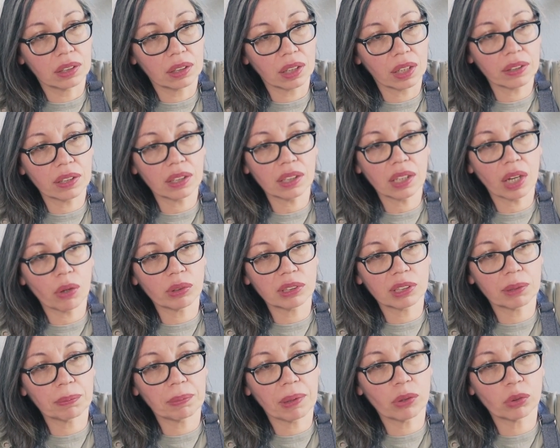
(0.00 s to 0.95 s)
I think I was
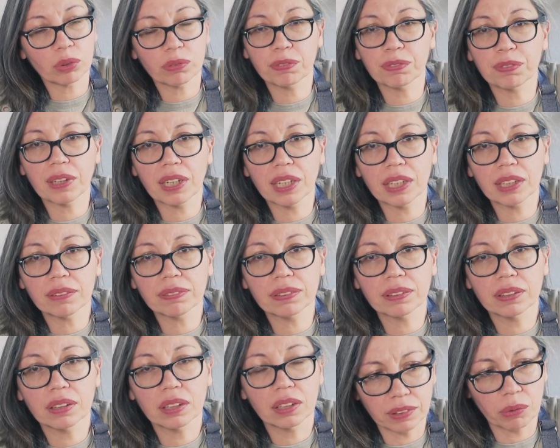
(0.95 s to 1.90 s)
about
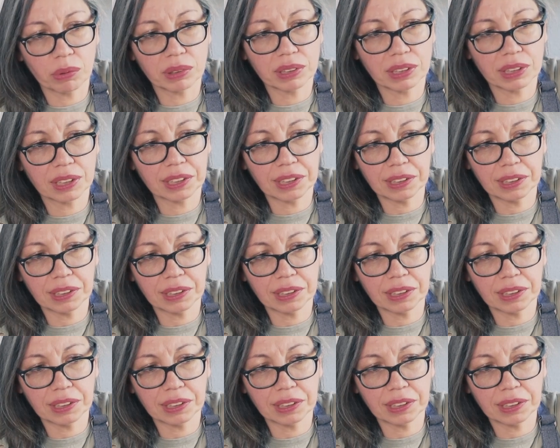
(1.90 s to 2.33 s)
5. I was in